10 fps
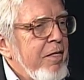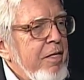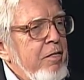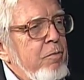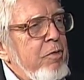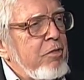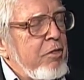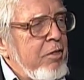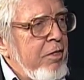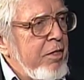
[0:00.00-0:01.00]
And there was a
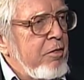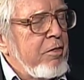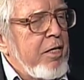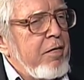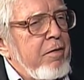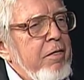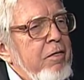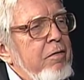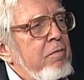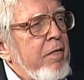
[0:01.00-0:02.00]
good leader down
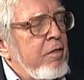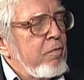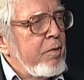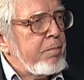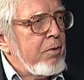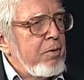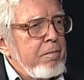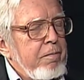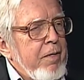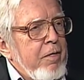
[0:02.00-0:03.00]
there, Raina
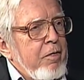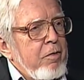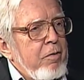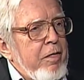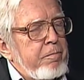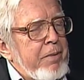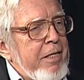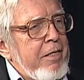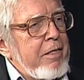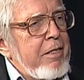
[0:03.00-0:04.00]
Ripple, who had
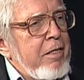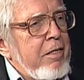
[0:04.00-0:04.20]
been